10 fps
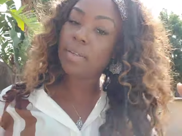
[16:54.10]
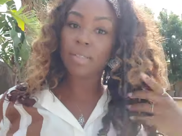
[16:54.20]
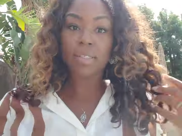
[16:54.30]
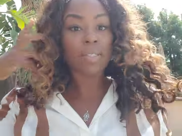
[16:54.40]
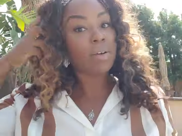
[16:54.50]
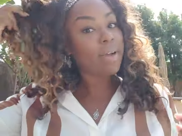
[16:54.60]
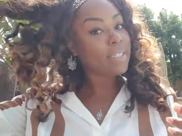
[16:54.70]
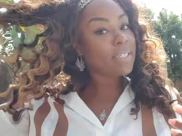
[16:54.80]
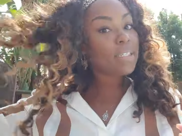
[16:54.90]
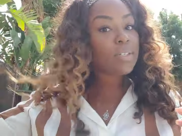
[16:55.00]
So I
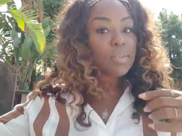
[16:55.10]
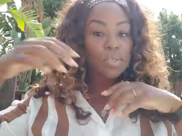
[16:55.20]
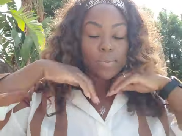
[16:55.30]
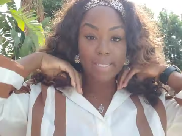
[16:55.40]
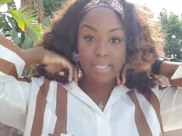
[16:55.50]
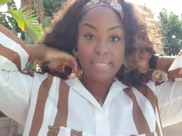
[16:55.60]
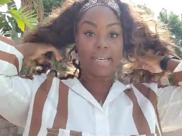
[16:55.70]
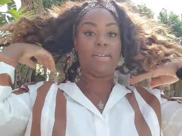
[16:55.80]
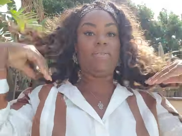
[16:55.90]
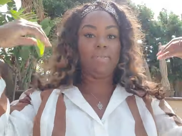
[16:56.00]
did a little twist
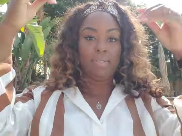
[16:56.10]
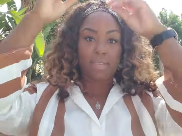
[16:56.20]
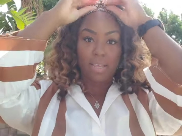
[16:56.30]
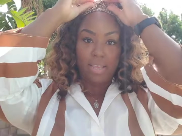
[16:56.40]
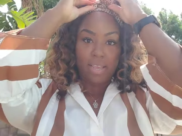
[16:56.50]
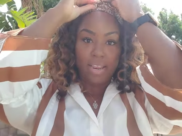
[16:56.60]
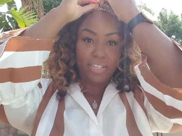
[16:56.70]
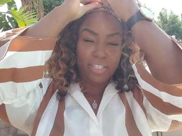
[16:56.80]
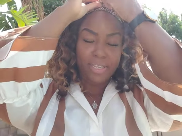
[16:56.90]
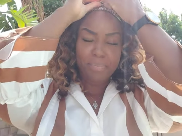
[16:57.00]
out, and
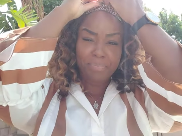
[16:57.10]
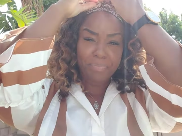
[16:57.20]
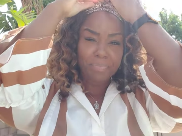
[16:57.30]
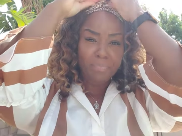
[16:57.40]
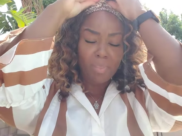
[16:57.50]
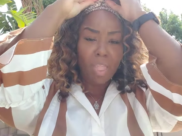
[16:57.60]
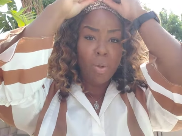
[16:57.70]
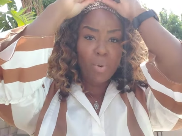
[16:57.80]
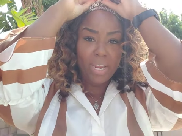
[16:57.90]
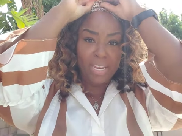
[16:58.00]
actually
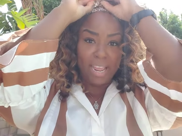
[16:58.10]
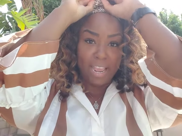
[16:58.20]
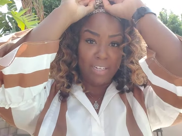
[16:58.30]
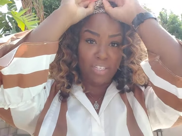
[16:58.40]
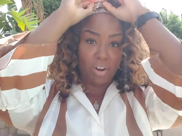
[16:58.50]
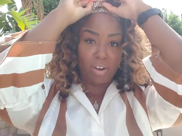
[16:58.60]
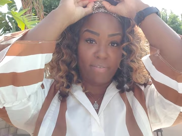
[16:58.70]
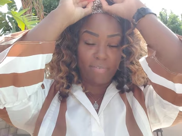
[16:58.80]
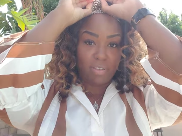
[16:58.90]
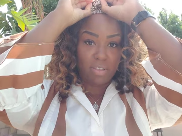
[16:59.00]
I'm wearing an edge scarf.
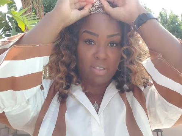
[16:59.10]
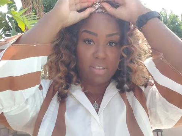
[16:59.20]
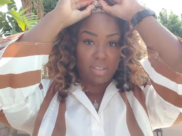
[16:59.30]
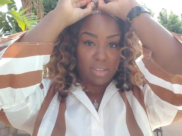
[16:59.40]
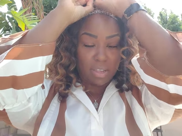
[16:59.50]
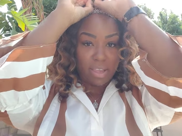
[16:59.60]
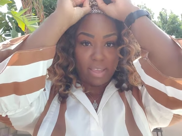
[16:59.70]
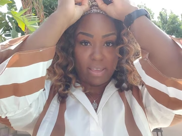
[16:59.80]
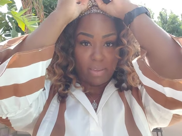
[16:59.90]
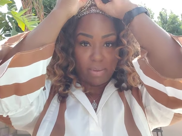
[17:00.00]

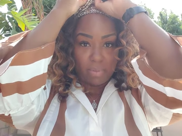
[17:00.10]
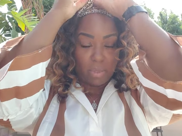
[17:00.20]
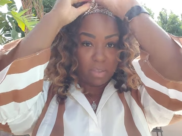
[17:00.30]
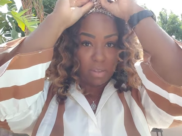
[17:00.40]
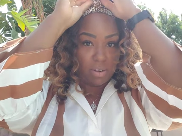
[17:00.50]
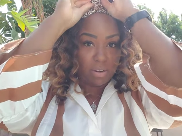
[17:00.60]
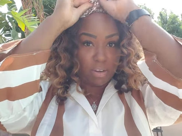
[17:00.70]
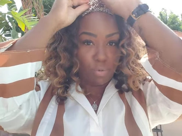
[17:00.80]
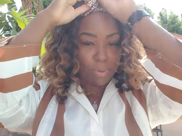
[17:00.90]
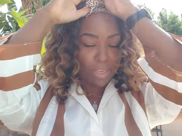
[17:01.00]
I
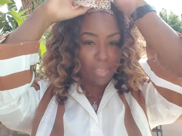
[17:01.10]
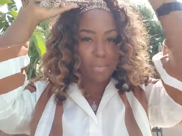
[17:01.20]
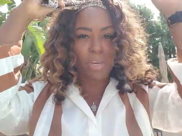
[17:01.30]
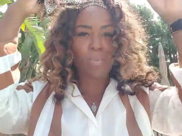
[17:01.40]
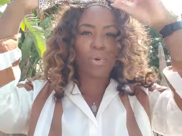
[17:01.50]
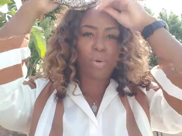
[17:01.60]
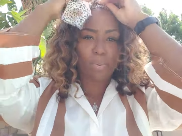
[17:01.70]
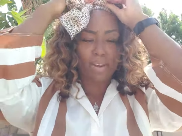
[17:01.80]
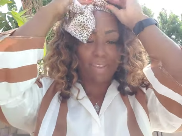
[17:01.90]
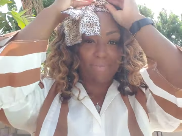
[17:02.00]
don't make them anymore, but I